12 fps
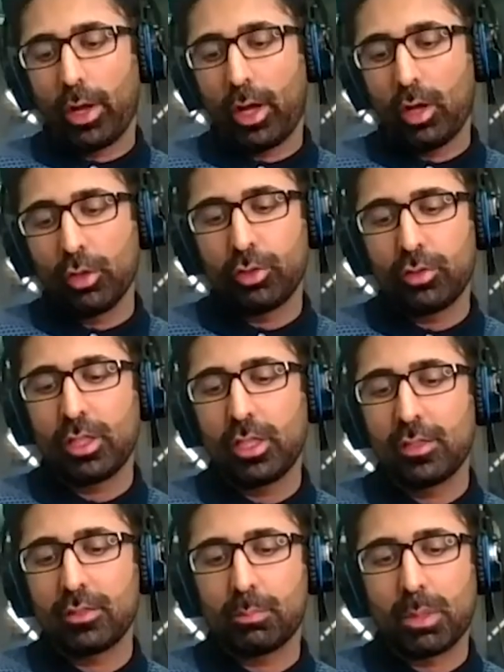I also see
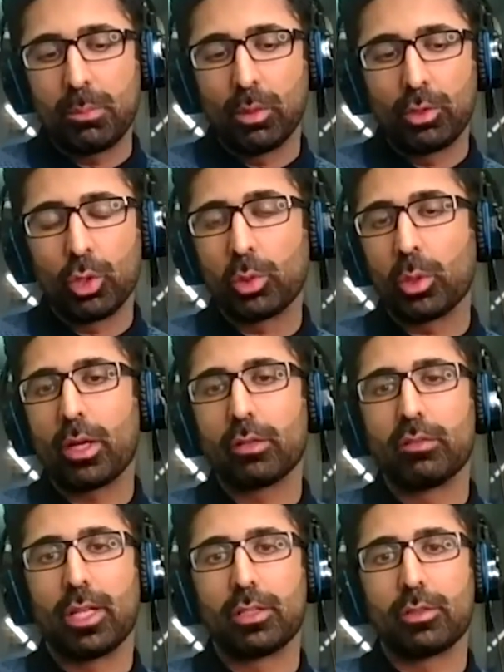is people don't know how to
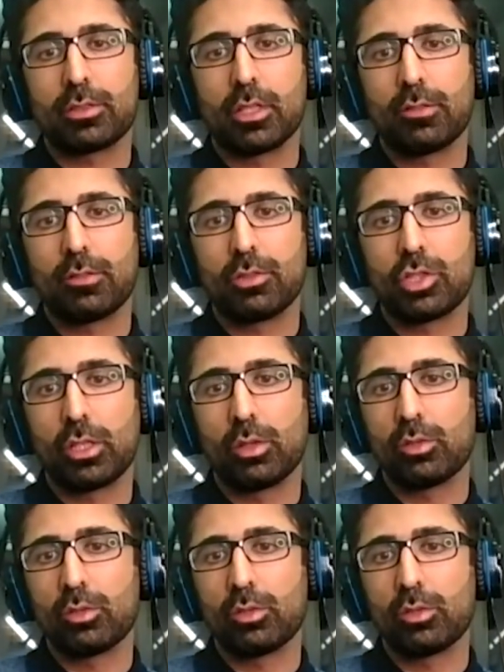value stuff, Gino.